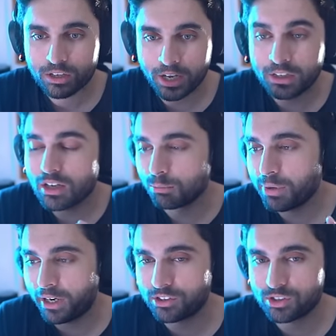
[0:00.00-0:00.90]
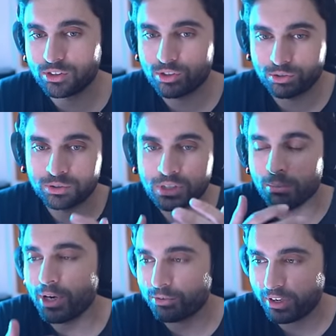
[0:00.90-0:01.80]
in comparison to the
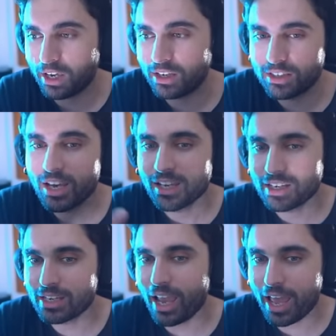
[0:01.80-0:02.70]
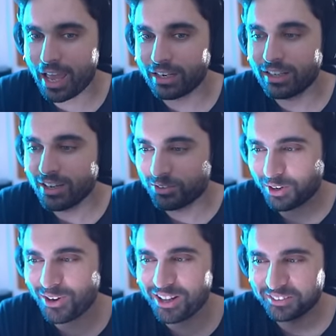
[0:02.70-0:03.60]
amount of hate he had for
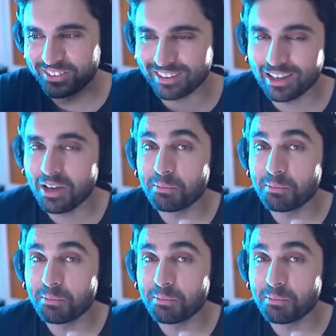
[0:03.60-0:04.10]
Call of Duty